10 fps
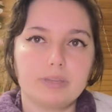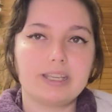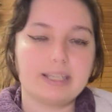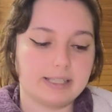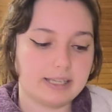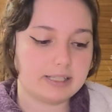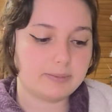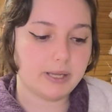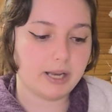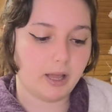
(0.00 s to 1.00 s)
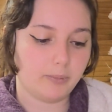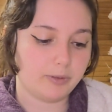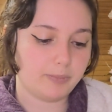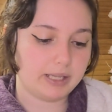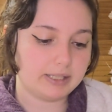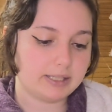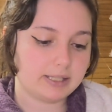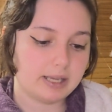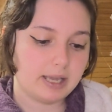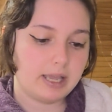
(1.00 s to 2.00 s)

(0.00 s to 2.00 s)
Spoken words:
easiest. But with buttons,